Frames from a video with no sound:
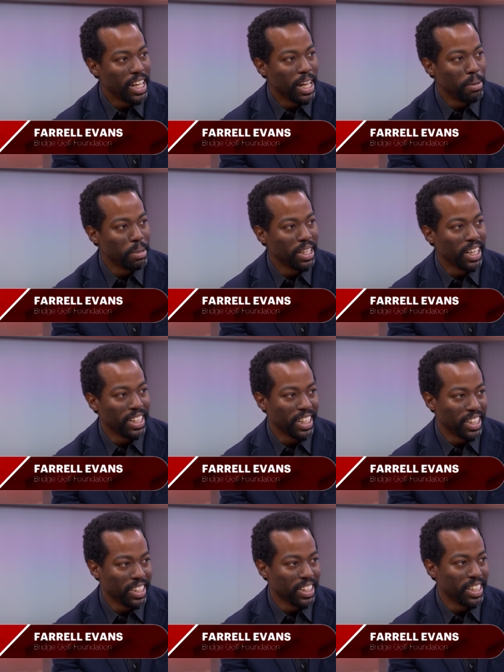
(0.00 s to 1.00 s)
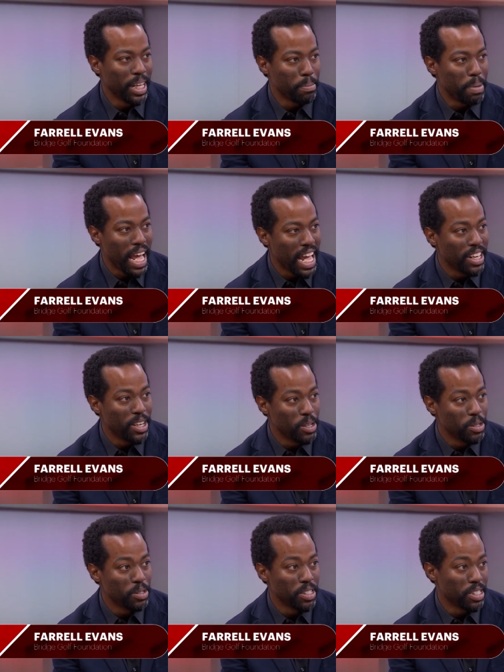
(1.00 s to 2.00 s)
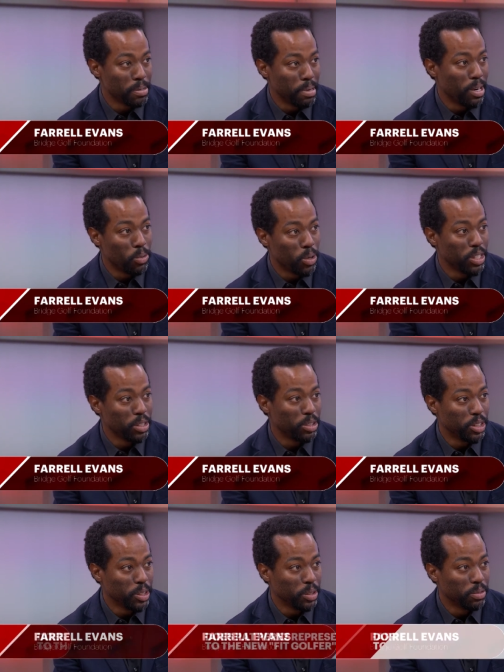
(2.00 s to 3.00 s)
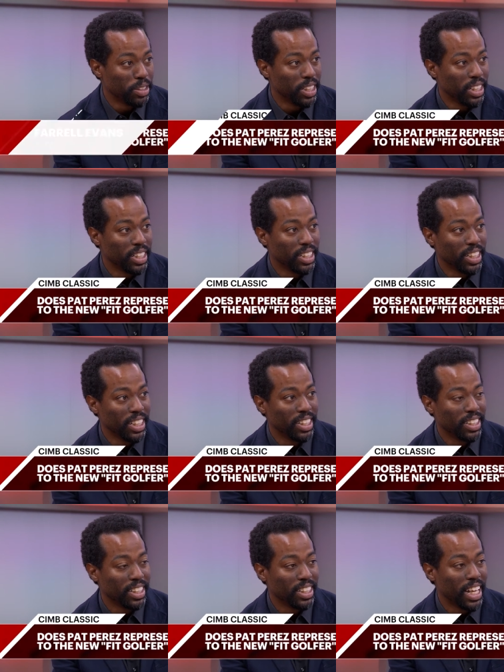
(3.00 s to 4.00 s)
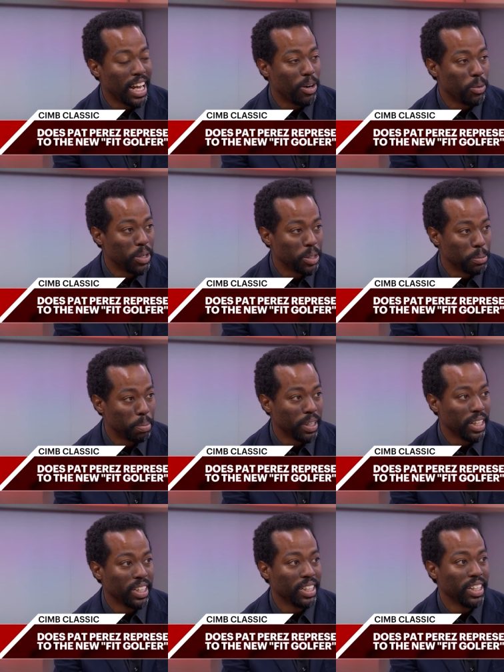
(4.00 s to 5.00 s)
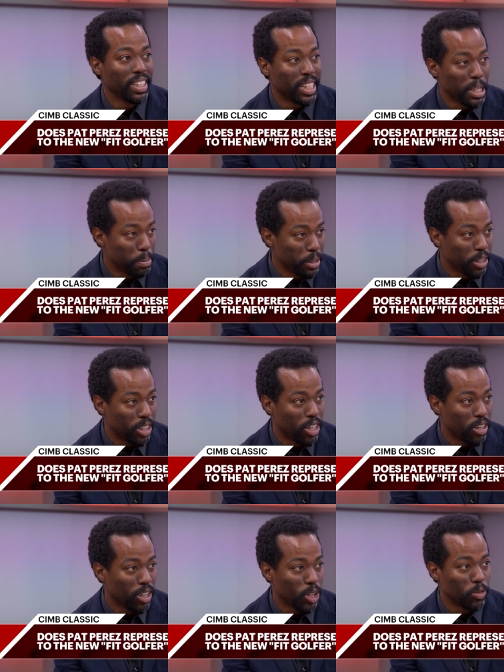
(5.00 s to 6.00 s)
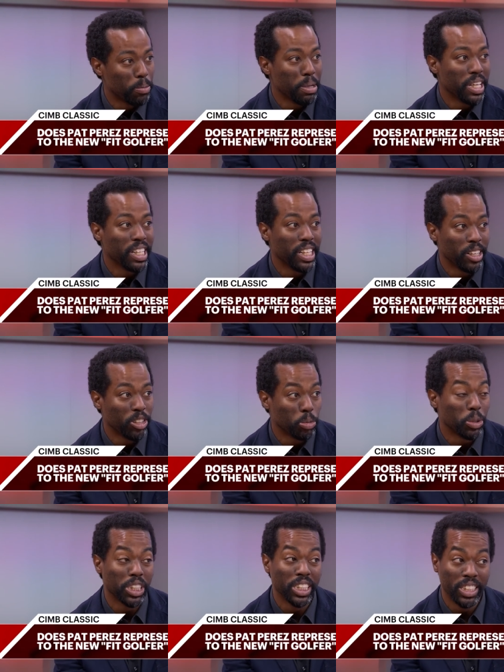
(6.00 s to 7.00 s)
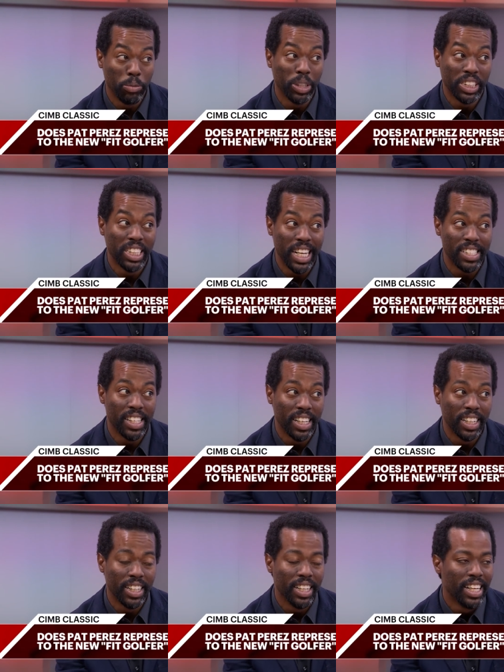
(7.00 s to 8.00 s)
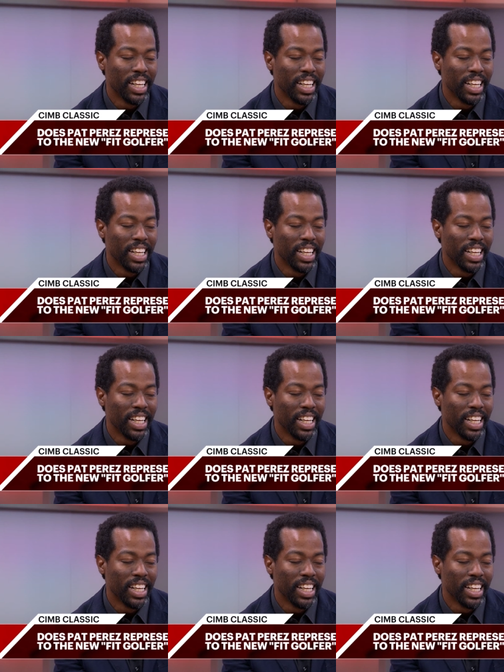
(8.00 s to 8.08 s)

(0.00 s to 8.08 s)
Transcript: I mean, at the end of the day, Pat knows it's about what you shoot and how well you play and keeping your card over many years, which he has done.